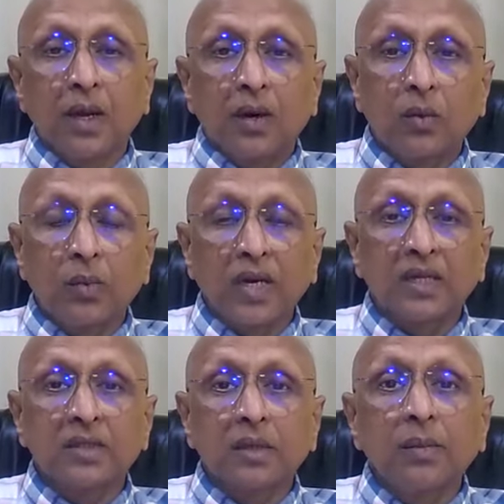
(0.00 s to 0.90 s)

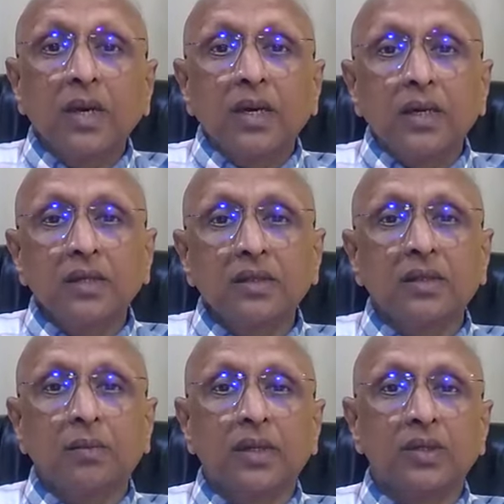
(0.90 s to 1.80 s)
rheumatism is
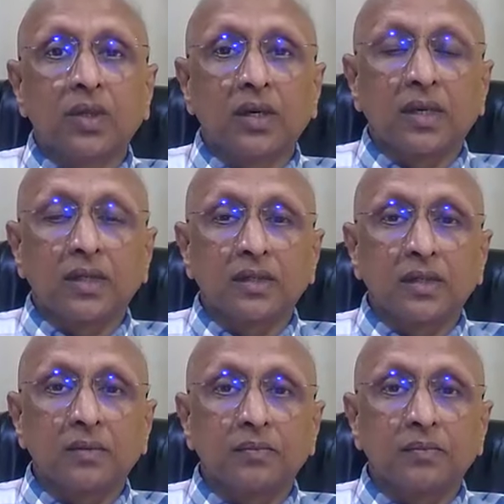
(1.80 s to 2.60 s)
the benzoic acid.